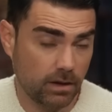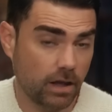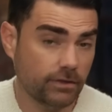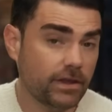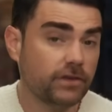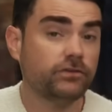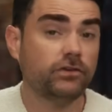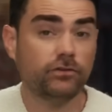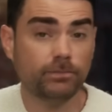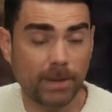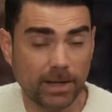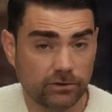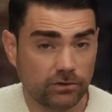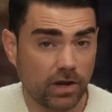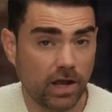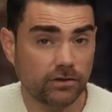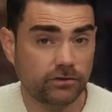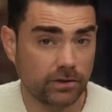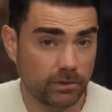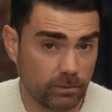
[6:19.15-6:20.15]
Unless it's Mike
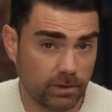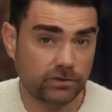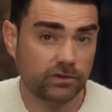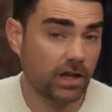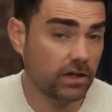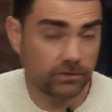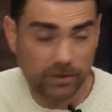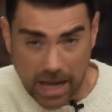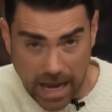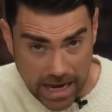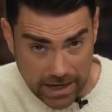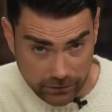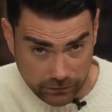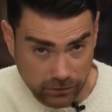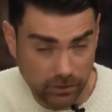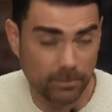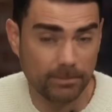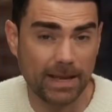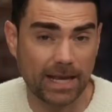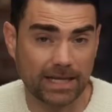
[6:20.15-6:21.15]
Johnson, in which case I
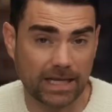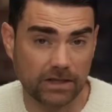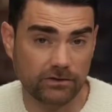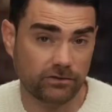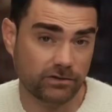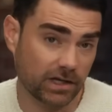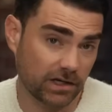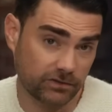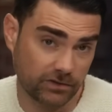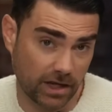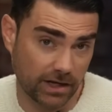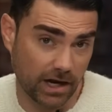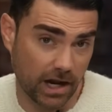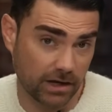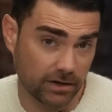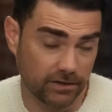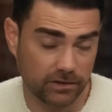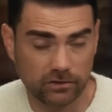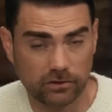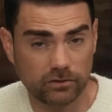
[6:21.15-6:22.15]
assume Matt Gaetz is going to sign
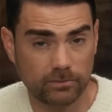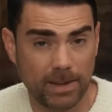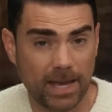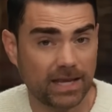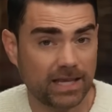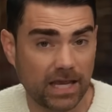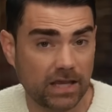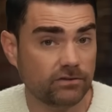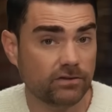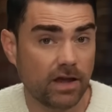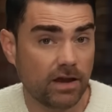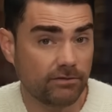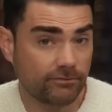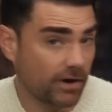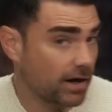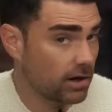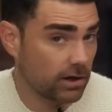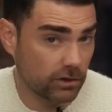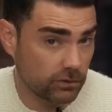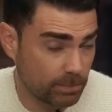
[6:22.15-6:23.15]
on to this because Matt Gaetz
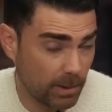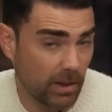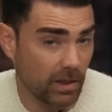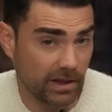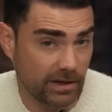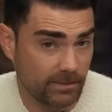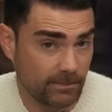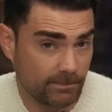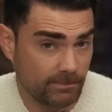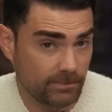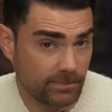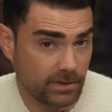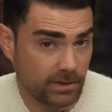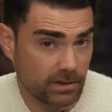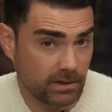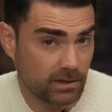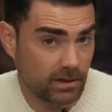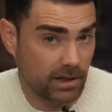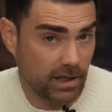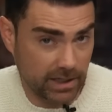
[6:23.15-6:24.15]
fired his bullet
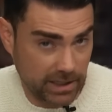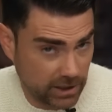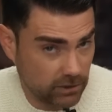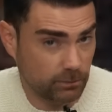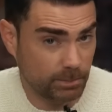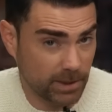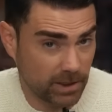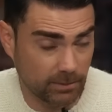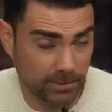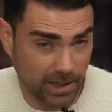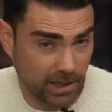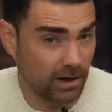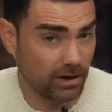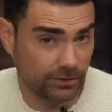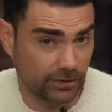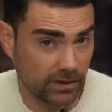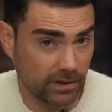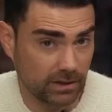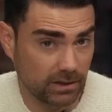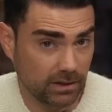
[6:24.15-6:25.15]
and he hit Speaker
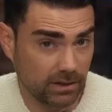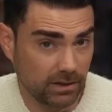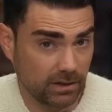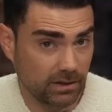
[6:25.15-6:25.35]
McCarthy.